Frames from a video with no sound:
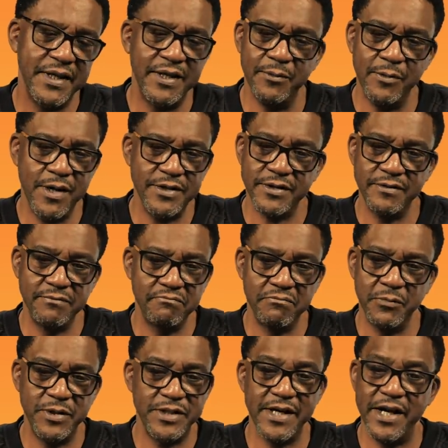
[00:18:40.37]
And it wasn't.
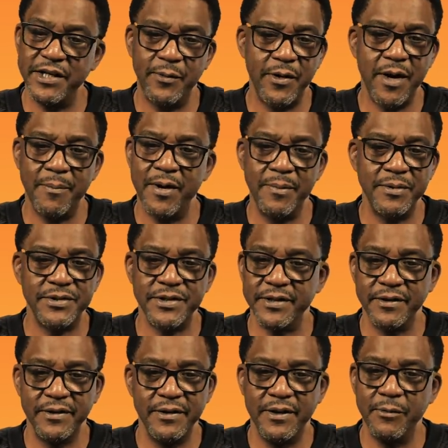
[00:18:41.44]
We signed away our
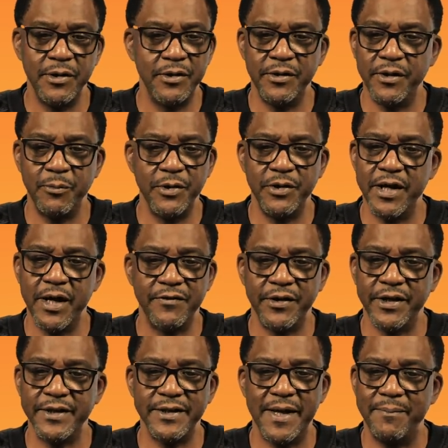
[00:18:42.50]
publishing. We'll
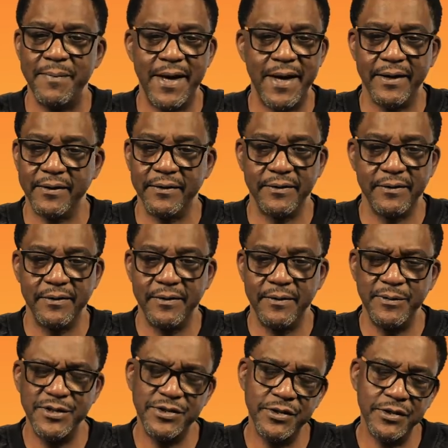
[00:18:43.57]
never get that back.
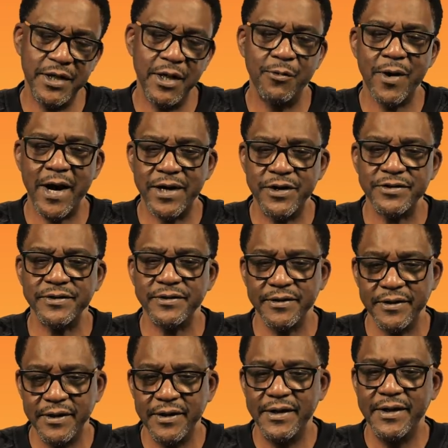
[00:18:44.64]
We still got writers,
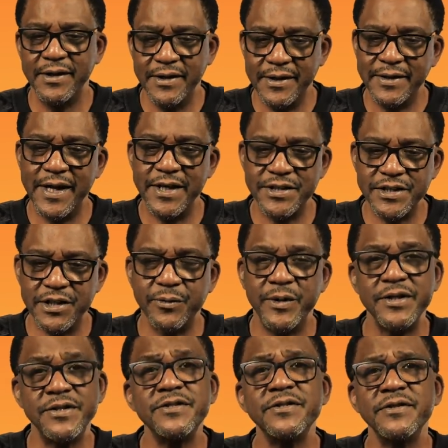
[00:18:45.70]
and that
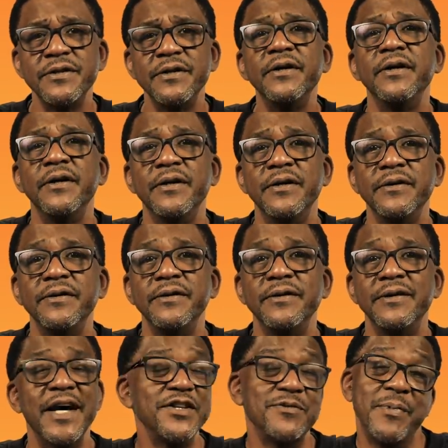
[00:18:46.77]
generates
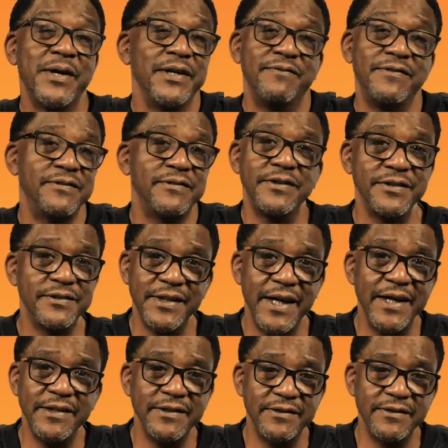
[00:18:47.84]
nice money since the
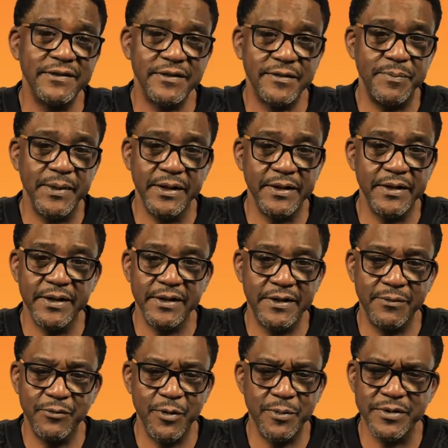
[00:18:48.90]
80s. It's been good.
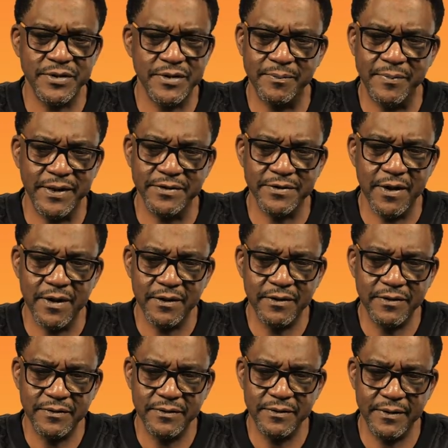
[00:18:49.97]
Rumors is a big song,
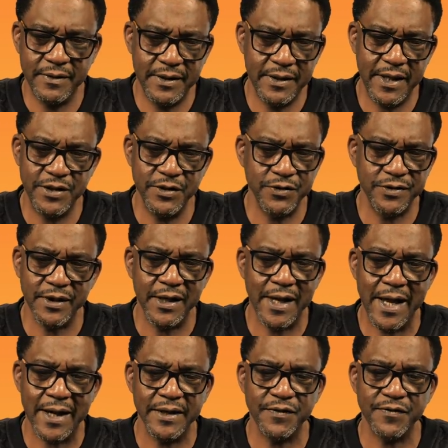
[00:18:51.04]
and they use it a
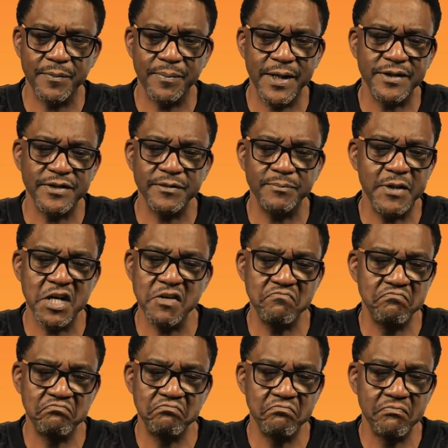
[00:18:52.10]
lot in different places, but